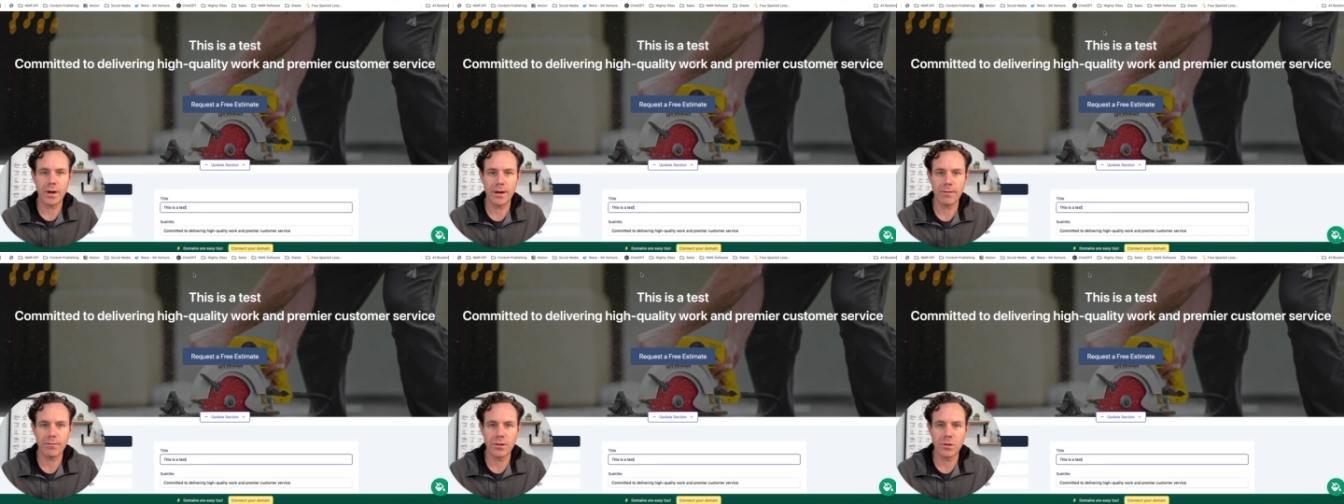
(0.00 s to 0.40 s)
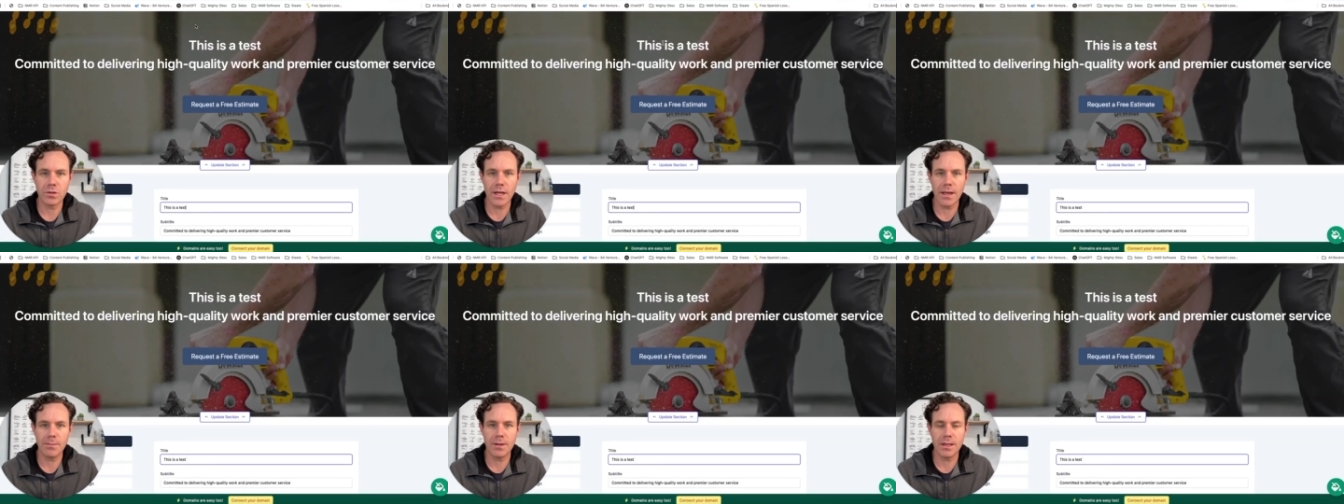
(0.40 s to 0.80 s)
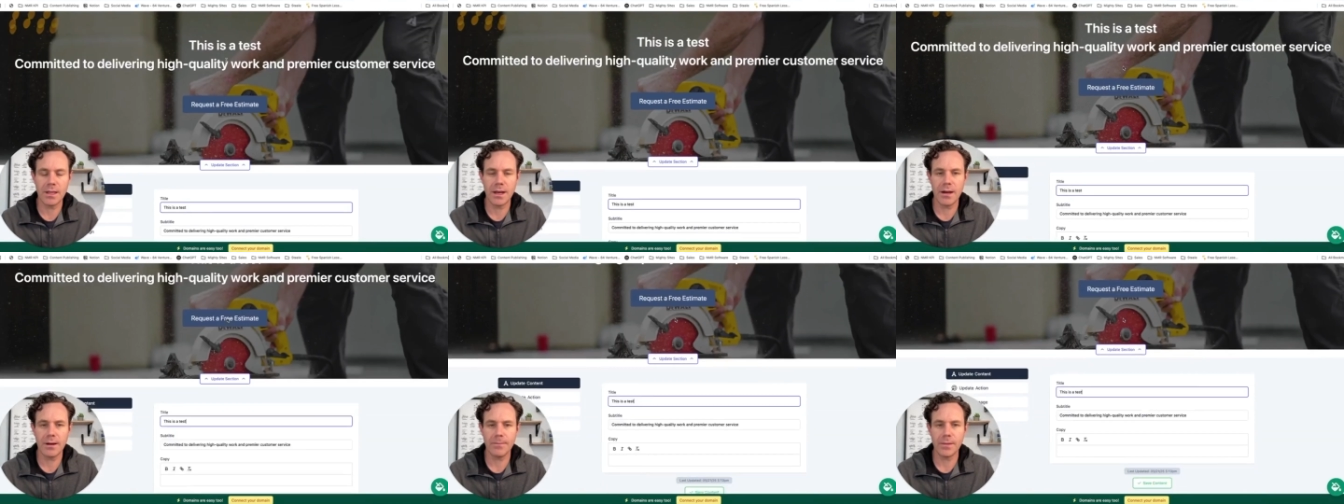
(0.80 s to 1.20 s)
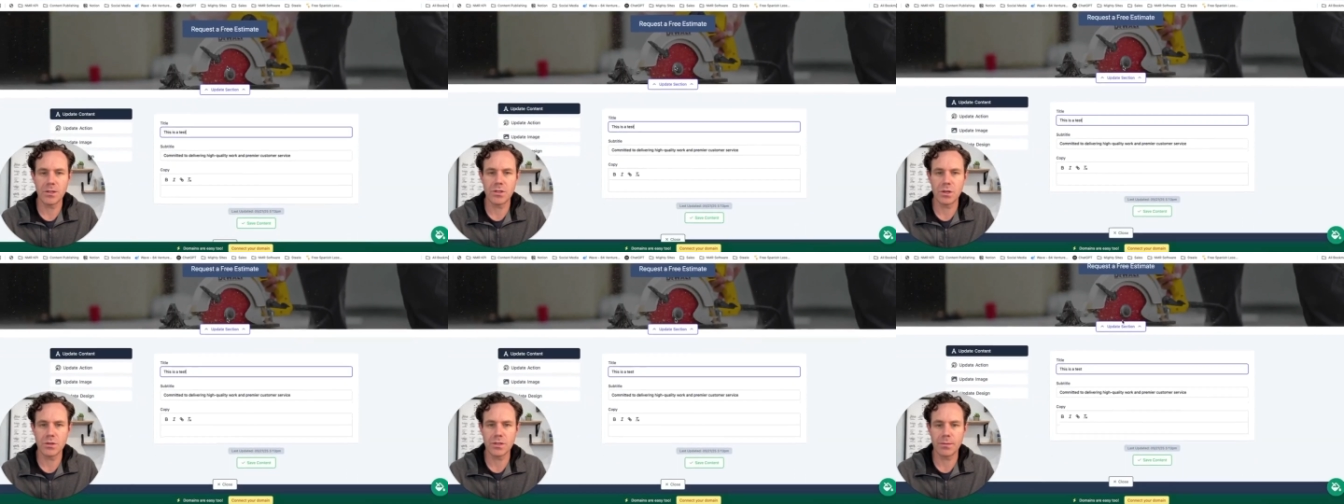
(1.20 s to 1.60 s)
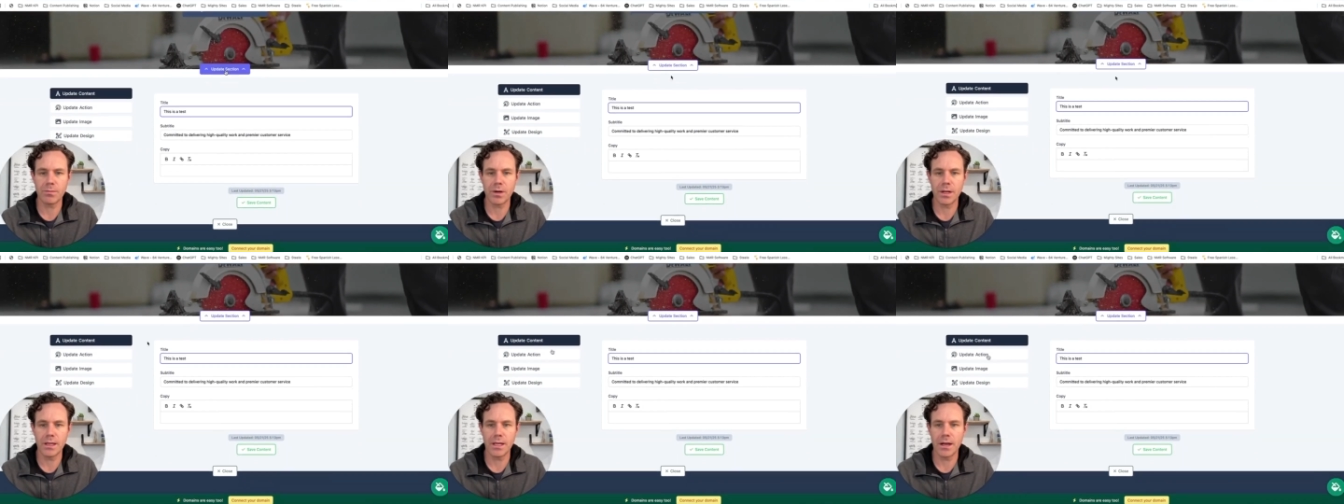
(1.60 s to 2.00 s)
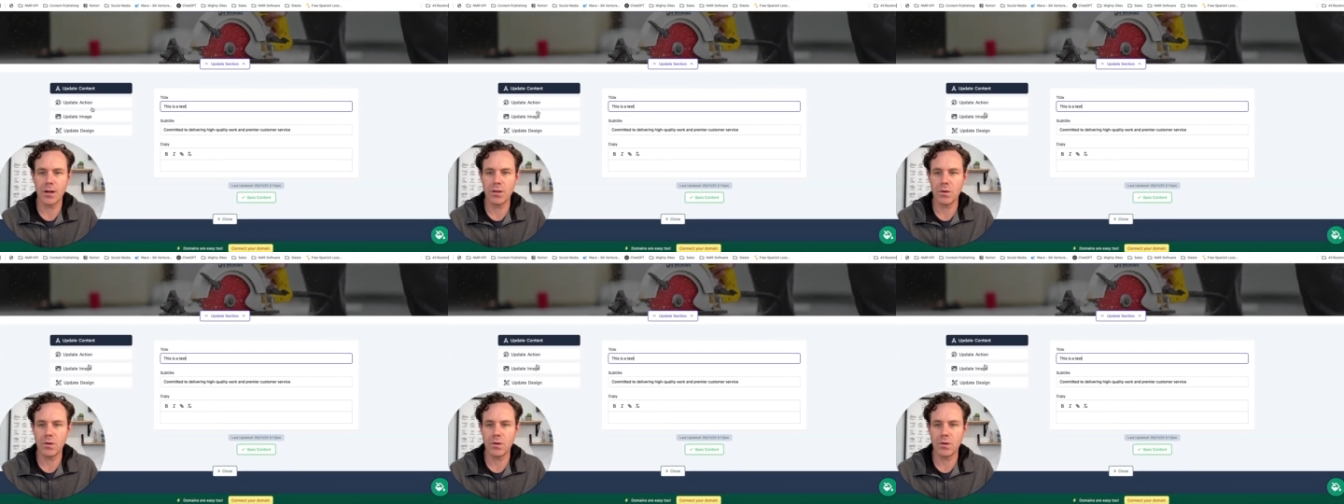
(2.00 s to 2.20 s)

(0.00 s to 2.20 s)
you type in there, it shows up right there. You can